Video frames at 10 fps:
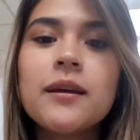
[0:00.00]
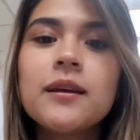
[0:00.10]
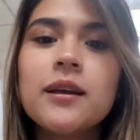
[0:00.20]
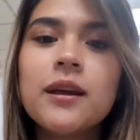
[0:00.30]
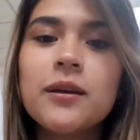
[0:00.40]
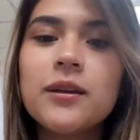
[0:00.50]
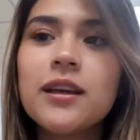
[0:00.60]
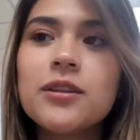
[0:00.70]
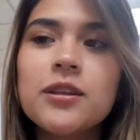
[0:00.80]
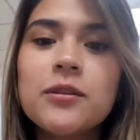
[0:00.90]
Another key
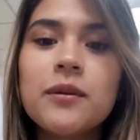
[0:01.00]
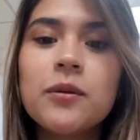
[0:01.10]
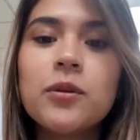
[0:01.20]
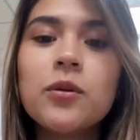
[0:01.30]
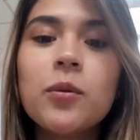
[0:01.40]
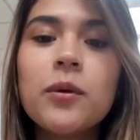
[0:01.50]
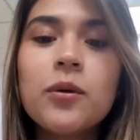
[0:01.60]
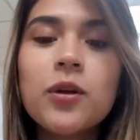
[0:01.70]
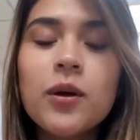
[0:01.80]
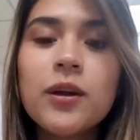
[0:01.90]
achievement was
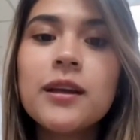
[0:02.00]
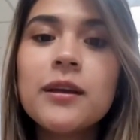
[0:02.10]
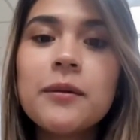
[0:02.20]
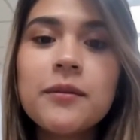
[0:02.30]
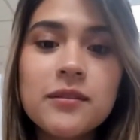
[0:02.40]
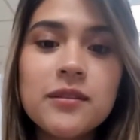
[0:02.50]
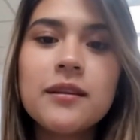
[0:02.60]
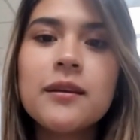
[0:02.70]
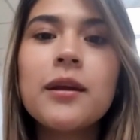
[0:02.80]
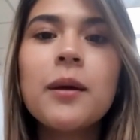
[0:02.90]
orbital docking.
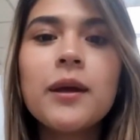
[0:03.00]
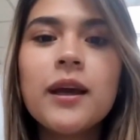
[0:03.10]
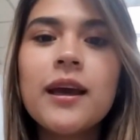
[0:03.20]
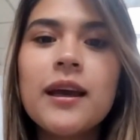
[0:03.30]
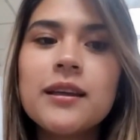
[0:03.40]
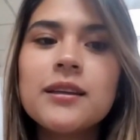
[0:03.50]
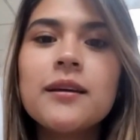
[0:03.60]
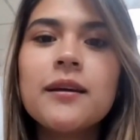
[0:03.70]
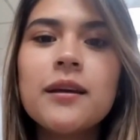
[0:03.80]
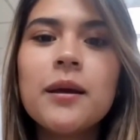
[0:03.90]
Gemini 8,
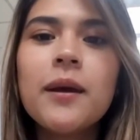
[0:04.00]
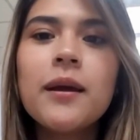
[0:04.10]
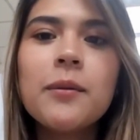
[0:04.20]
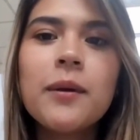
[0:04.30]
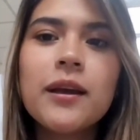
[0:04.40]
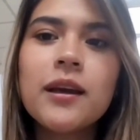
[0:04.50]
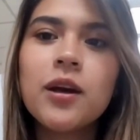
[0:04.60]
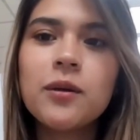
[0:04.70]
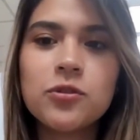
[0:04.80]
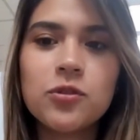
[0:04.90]
commanded by Neil
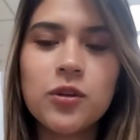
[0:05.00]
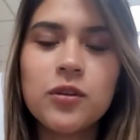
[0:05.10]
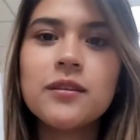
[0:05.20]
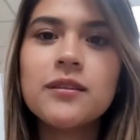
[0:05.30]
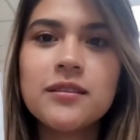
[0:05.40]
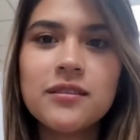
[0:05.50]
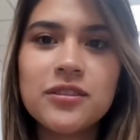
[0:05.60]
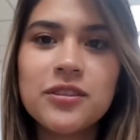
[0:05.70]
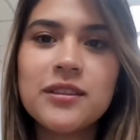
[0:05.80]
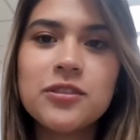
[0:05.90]
Armstrong,
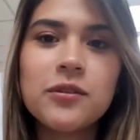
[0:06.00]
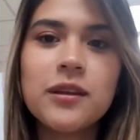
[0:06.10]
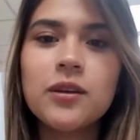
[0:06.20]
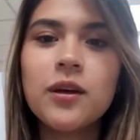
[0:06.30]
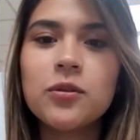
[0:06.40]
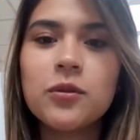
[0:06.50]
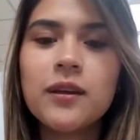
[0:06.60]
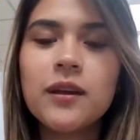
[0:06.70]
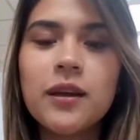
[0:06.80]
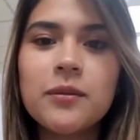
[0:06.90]
successfully docked with
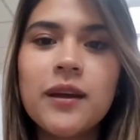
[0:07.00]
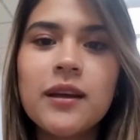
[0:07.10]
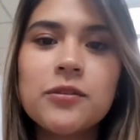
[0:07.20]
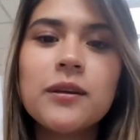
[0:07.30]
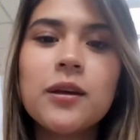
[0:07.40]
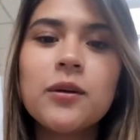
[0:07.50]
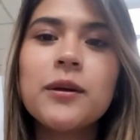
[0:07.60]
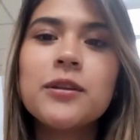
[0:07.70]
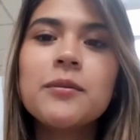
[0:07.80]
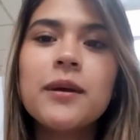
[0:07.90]
an unmanned vehicle
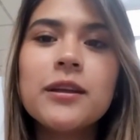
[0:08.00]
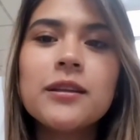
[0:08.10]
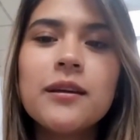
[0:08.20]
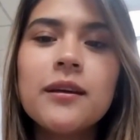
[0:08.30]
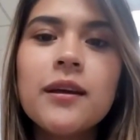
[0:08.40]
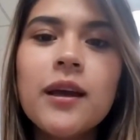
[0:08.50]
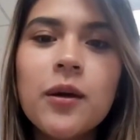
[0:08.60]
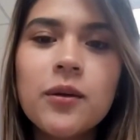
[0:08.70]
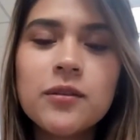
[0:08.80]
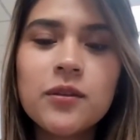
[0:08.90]
in space.
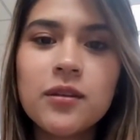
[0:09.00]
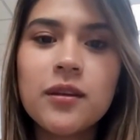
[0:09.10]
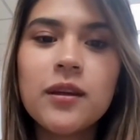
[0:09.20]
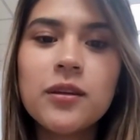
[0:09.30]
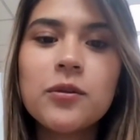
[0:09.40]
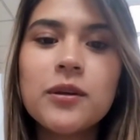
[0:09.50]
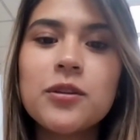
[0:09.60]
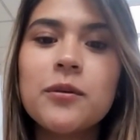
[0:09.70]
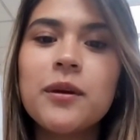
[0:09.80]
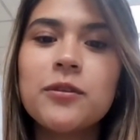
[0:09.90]
However, a
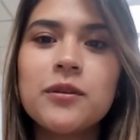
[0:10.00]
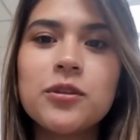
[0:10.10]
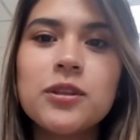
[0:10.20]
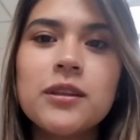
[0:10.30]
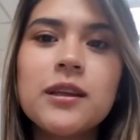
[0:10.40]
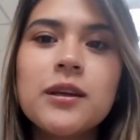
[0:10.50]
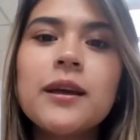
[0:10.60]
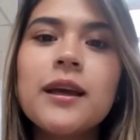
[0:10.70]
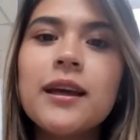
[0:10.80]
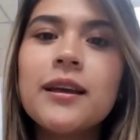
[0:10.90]
thruster malfunction
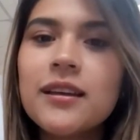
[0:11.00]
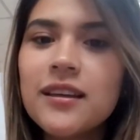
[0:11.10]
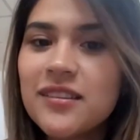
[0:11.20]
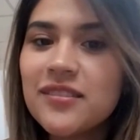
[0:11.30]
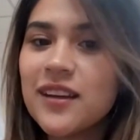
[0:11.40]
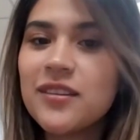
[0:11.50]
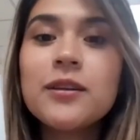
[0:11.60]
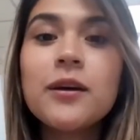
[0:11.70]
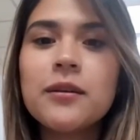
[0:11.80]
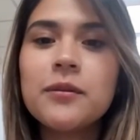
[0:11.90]
nearly ended in
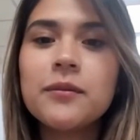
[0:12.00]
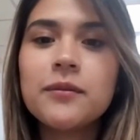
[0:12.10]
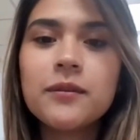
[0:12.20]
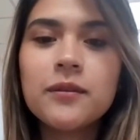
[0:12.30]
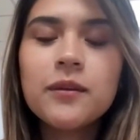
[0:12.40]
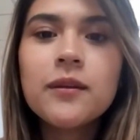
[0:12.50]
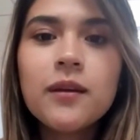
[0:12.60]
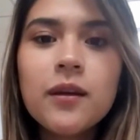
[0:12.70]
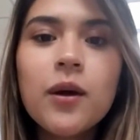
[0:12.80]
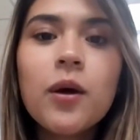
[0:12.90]
disaster.
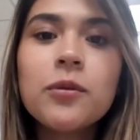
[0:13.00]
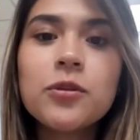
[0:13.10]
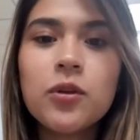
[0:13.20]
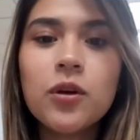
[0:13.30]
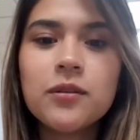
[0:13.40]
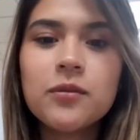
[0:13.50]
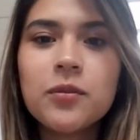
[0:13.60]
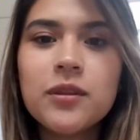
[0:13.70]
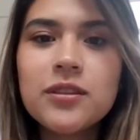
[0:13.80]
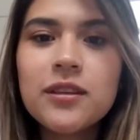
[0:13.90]
Armstrong,
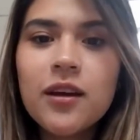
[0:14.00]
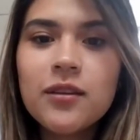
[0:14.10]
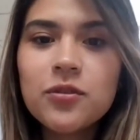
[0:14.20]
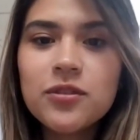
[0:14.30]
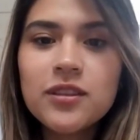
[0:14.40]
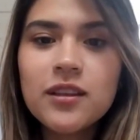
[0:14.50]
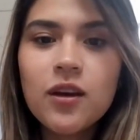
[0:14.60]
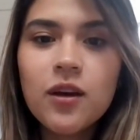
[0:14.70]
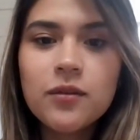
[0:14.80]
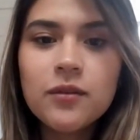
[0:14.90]
with his characteristic
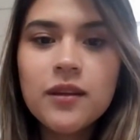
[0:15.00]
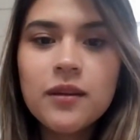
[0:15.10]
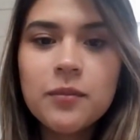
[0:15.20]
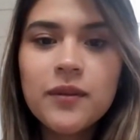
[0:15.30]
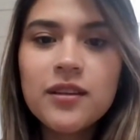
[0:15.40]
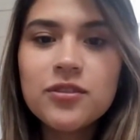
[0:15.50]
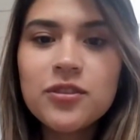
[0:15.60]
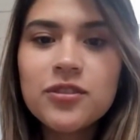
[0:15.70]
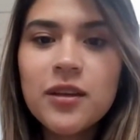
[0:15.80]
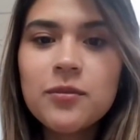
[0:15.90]
calm, managed to
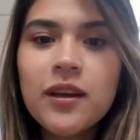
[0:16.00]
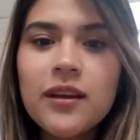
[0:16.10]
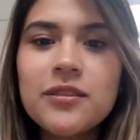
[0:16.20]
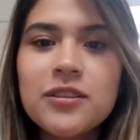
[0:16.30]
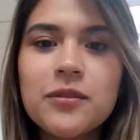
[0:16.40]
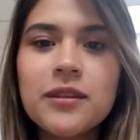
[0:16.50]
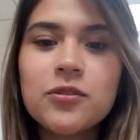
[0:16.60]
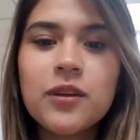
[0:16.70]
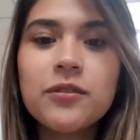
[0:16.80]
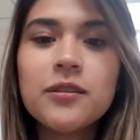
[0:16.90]
stabilize the
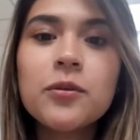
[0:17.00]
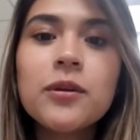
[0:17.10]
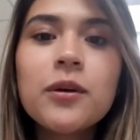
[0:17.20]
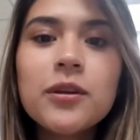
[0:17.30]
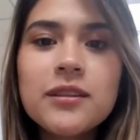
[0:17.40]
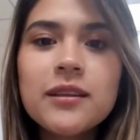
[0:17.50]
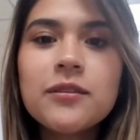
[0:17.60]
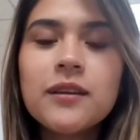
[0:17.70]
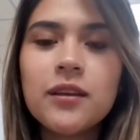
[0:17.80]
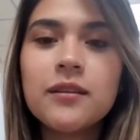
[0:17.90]
spacecraft and return safely.